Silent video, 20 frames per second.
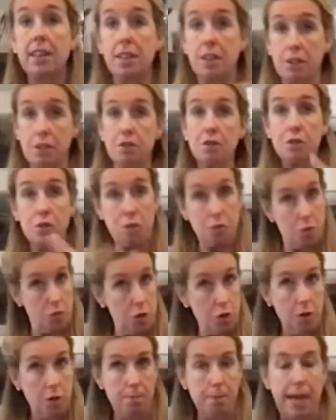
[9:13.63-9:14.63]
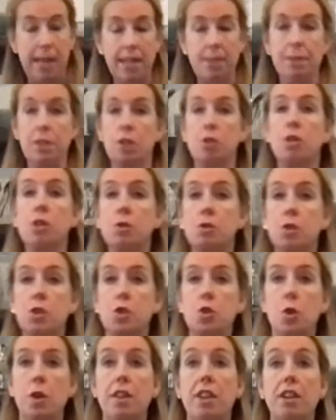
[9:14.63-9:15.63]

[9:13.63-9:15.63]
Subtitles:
you can buy them in the grocery store,